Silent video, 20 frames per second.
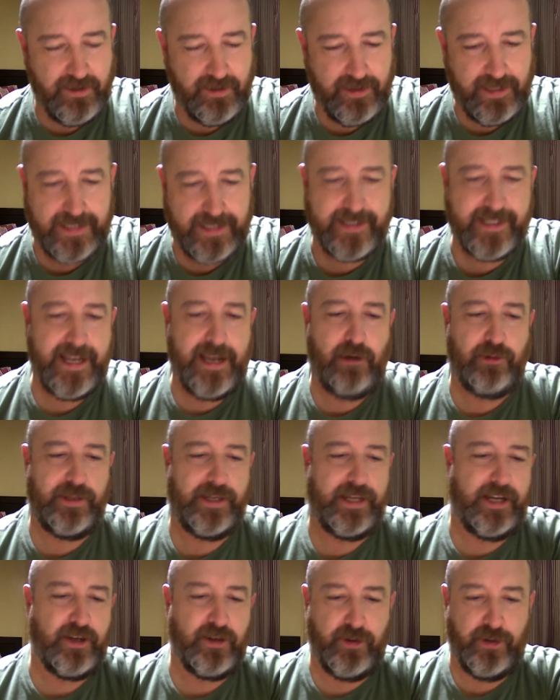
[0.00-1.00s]
Let's see how they
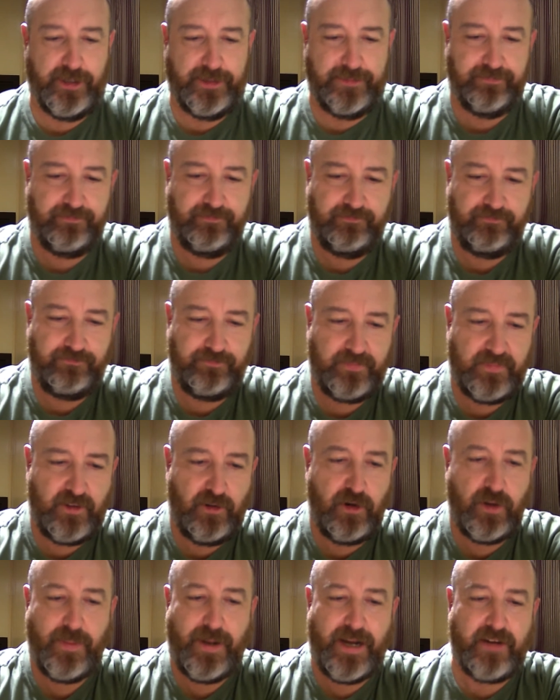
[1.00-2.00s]
get going. They're
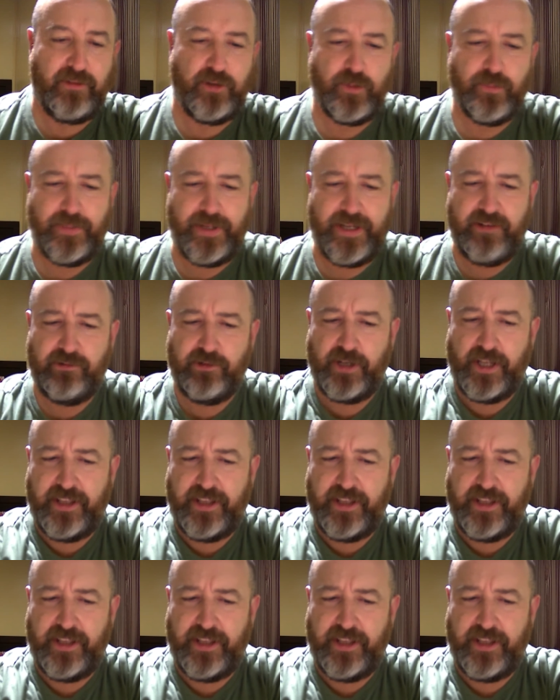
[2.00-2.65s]
on the back of an unbeaten run,